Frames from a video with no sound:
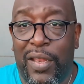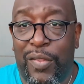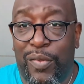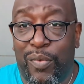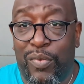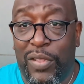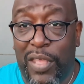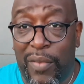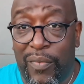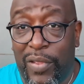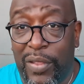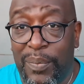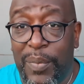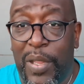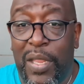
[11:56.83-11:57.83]
they're still together.
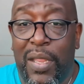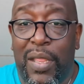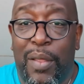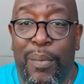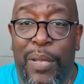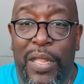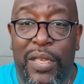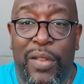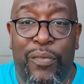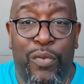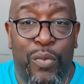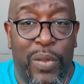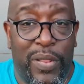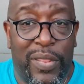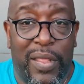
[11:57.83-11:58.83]
But they've
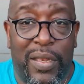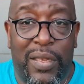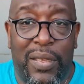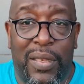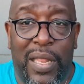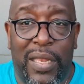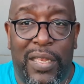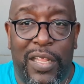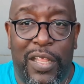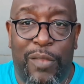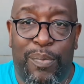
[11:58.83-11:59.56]
always said that these